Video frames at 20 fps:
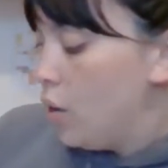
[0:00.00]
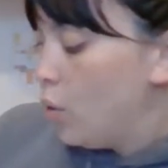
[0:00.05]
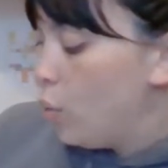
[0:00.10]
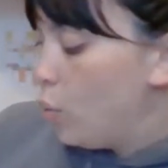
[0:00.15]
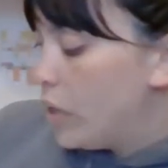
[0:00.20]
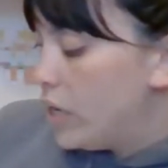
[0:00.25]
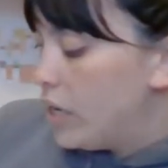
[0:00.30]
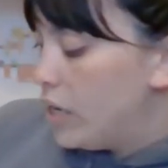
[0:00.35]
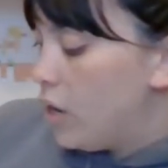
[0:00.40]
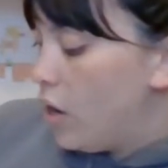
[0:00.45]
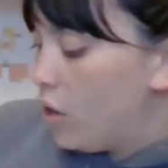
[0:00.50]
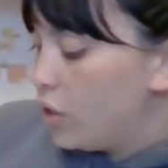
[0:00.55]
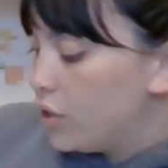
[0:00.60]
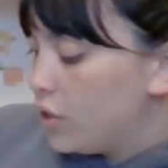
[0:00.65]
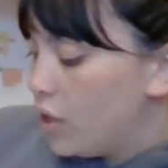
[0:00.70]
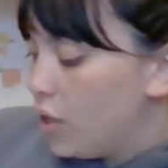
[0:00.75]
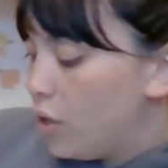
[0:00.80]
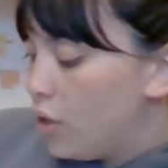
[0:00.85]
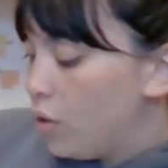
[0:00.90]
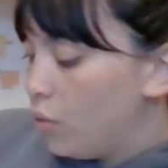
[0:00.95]
We
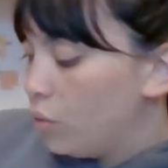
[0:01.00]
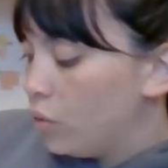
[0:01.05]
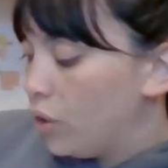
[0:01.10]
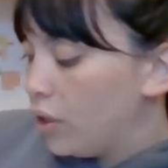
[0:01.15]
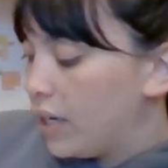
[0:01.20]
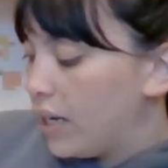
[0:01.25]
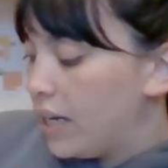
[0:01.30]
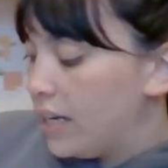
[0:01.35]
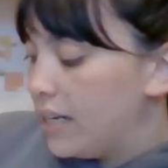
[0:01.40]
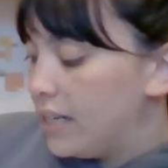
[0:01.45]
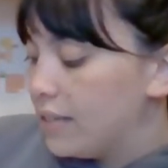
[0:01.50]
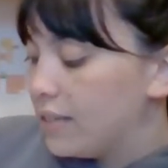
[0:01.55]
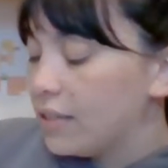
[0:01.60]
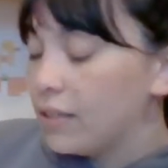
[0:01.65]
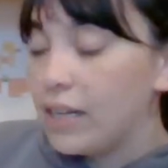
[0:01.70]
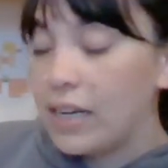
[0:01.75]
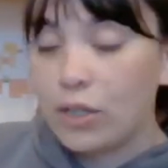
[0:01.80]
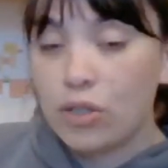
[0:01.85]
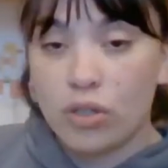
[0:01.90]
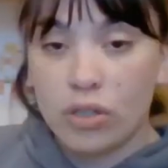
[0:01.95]
also look at his
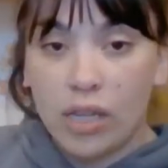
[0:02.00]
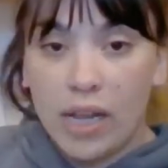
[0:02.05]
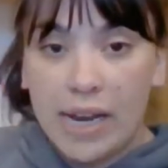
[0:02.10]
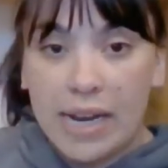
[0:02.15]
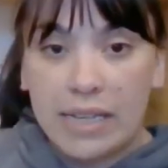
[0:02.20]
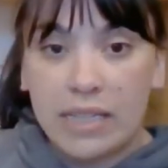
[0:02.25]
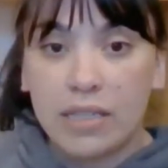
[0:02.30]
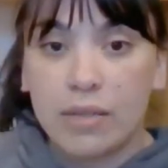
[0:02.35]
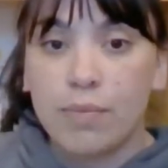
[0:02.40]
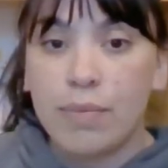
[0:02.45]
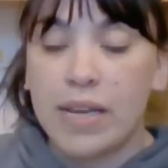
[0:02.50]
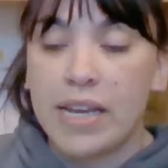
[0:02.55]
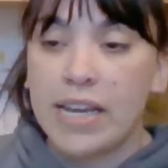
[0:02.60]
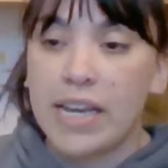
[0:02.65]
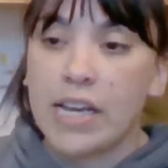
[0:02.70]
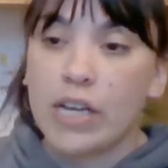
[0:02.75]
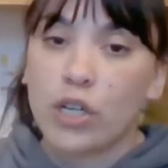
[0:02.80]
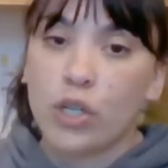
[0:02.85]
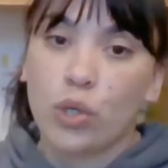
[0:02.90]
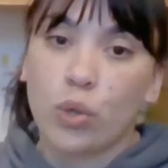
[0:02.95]
electrolytes,
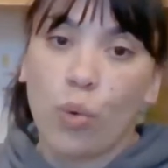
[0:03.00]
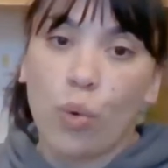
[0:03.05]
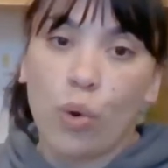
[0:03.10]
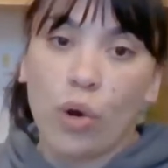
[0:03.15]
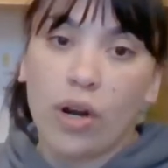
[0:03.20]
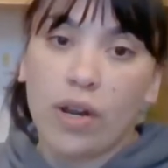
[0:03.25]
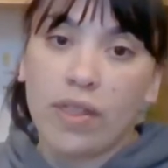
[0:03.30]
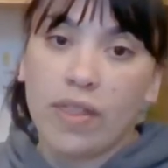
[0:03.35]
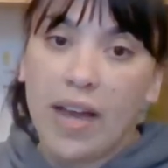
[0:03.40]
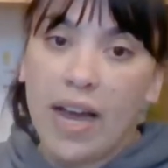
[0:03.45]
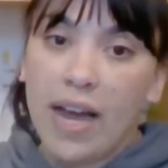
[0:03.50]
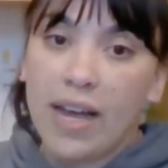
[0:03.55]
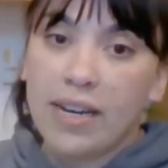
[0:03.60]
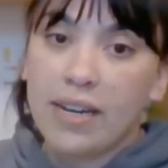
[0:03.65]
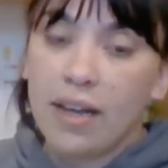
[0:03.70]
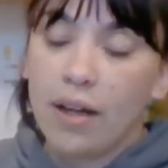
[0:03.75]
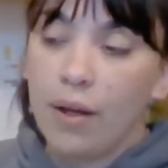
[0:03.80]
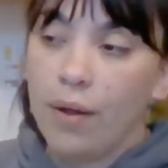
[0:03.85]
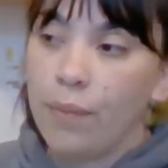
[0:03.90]
making sure that